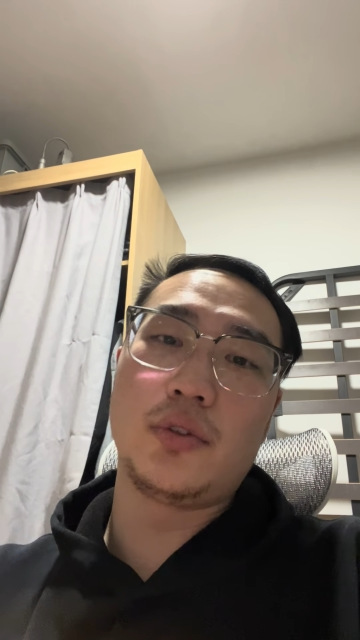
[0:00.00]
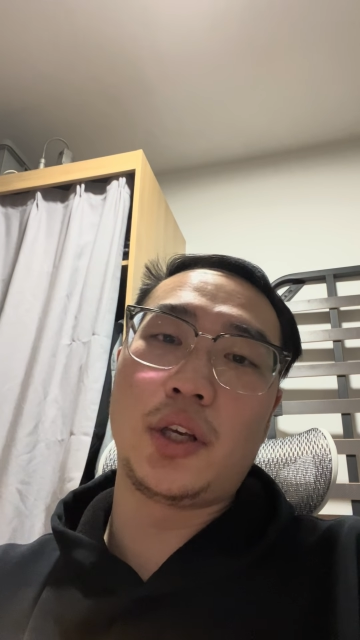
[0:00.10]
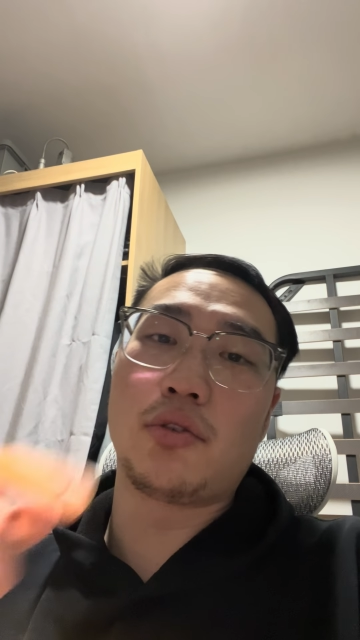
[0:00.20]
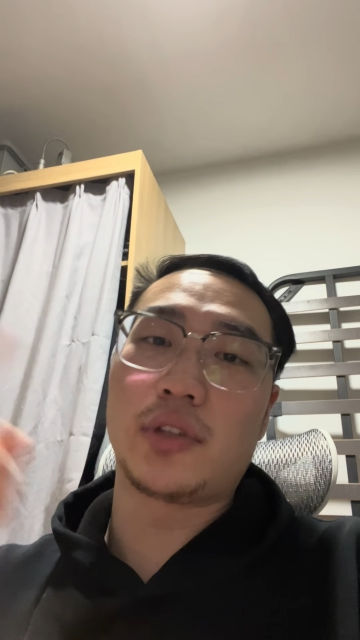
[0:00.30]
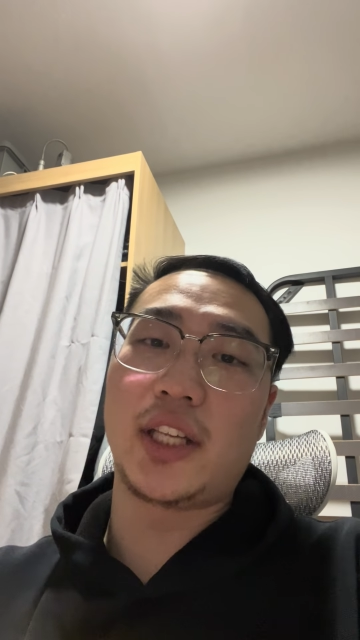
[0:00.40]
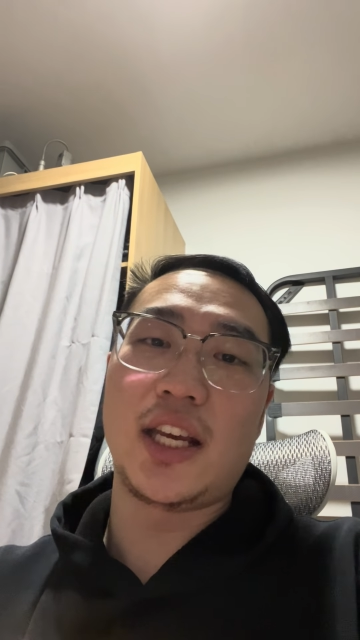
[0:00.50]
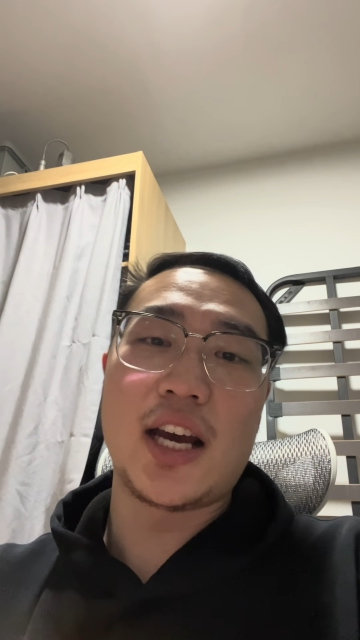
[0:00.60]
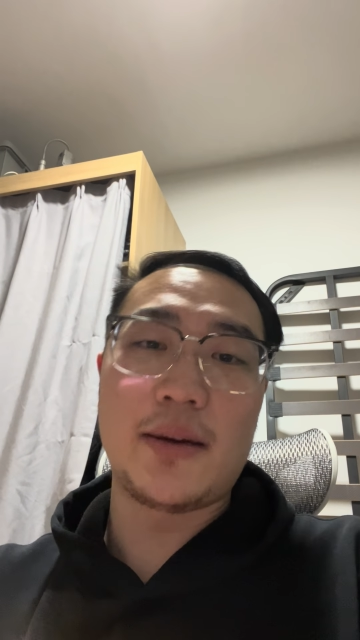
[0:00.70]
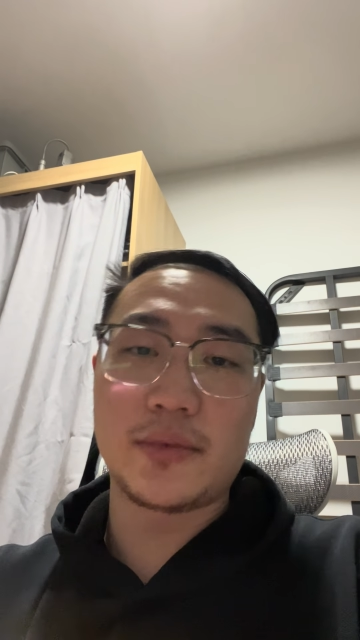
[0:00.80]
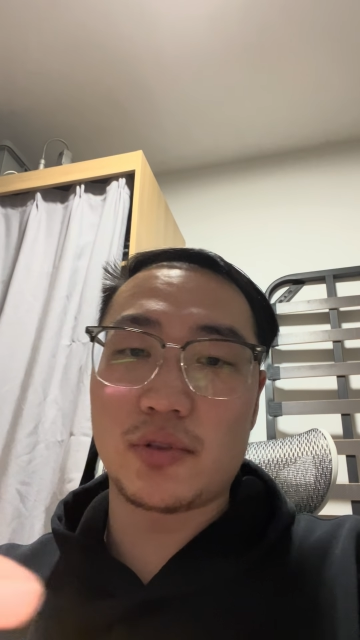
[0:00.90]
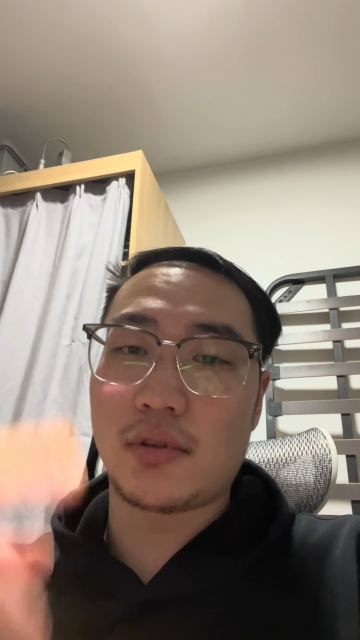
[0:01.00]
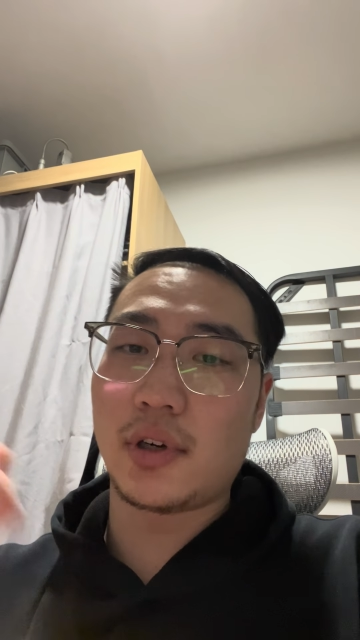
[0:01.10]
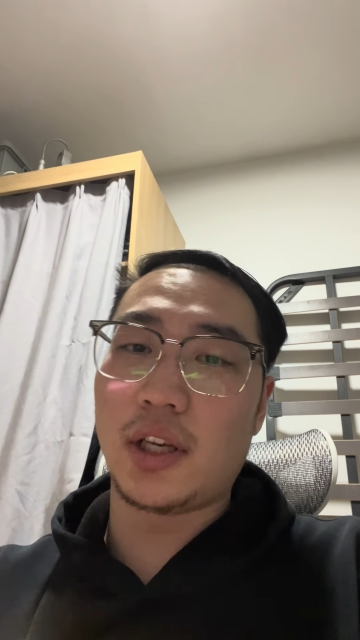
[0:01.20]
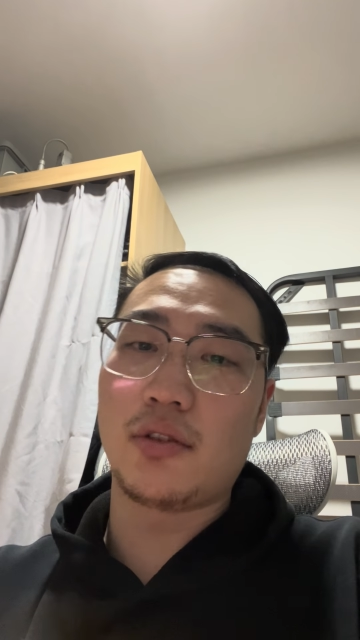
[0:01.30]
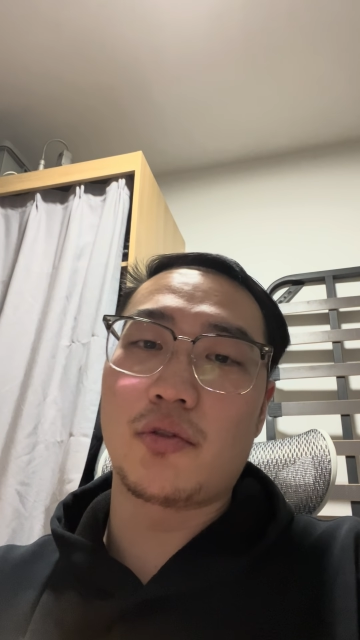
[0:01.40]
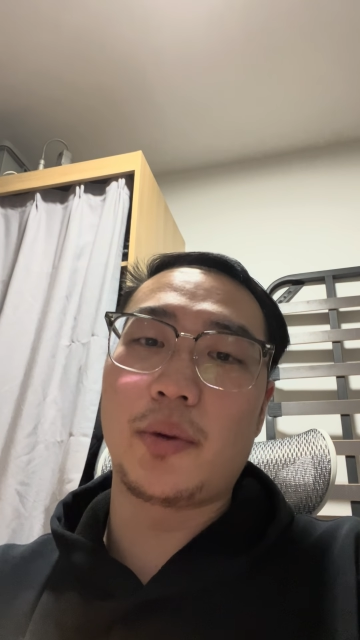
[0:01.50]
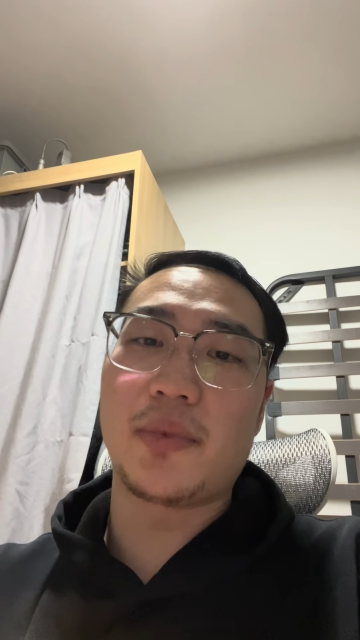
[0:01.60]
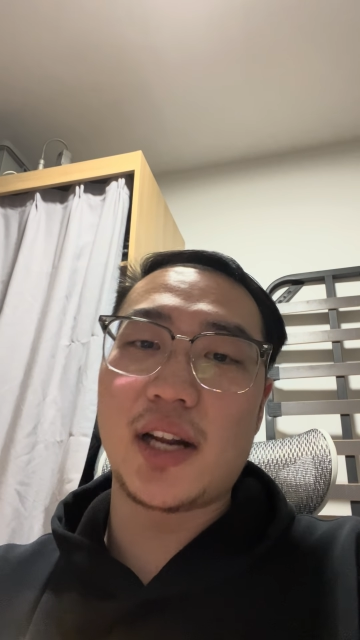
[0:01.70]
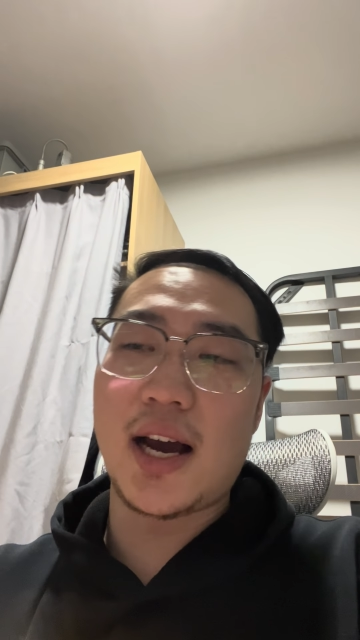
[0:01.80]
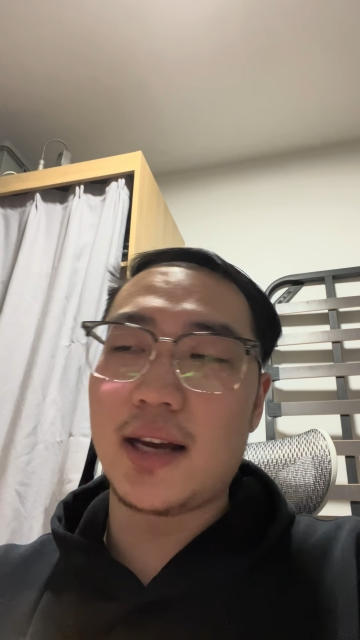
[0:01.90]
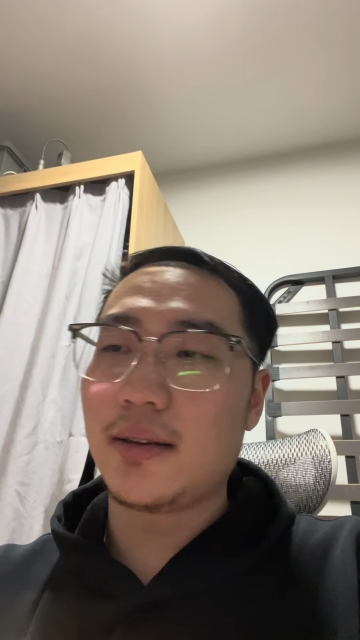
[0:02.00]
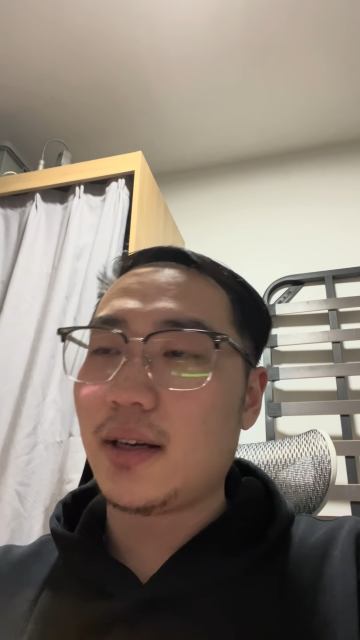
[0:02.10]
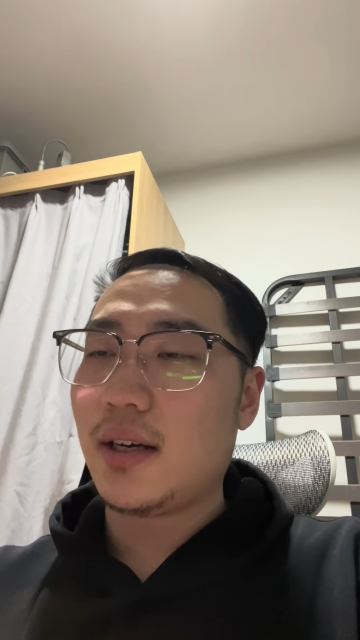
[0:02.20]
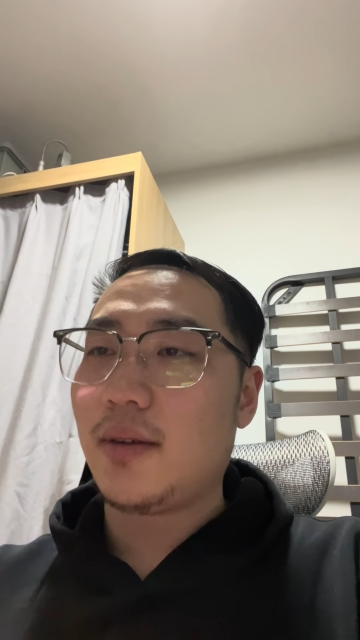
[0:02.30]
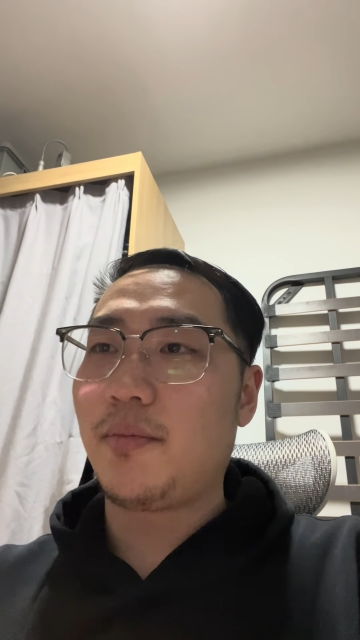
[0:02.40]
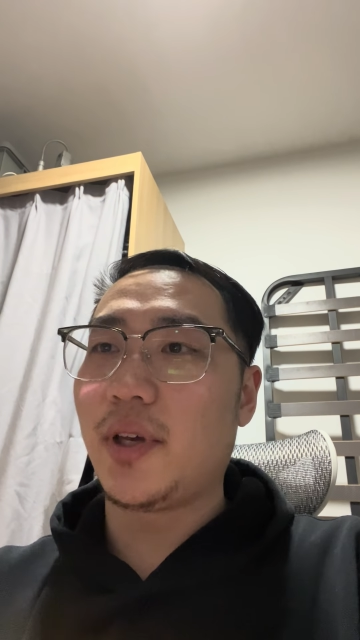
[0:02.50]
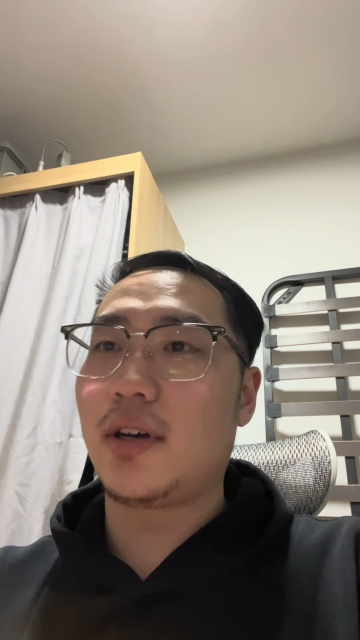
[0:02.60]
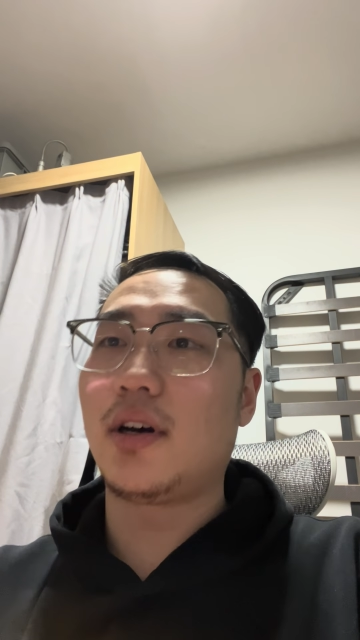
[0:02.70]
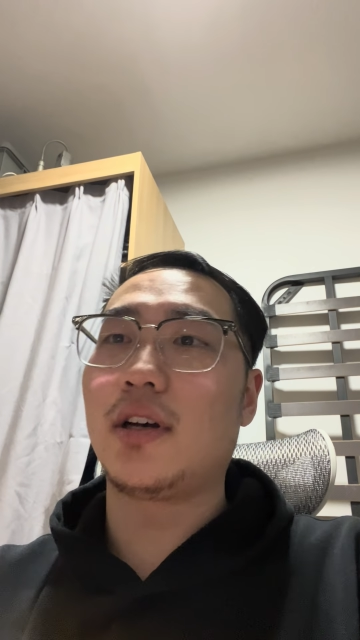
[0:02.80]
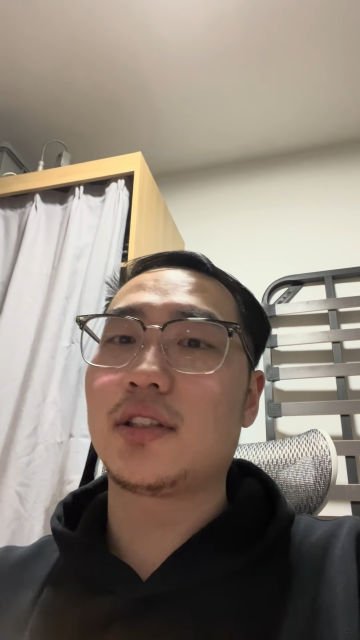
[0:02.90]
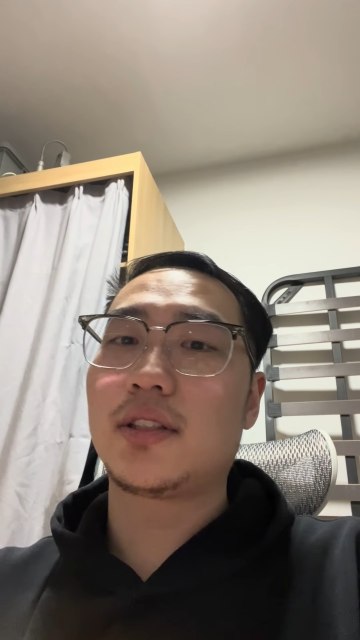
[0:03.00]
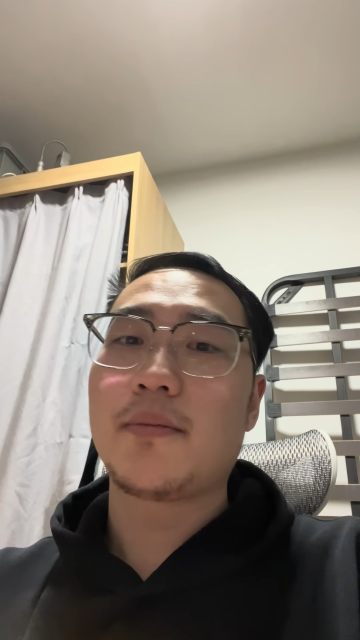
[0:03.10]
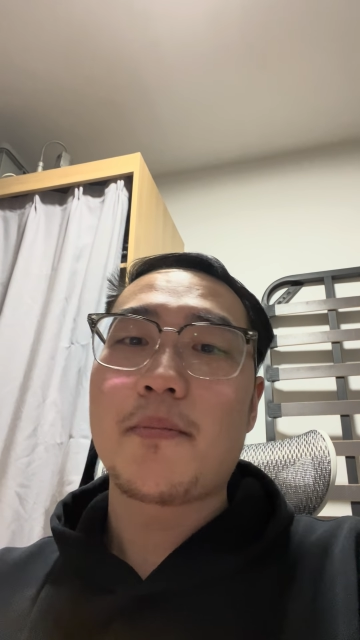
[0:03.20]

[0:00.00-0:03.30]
in your DMs or in your reply, because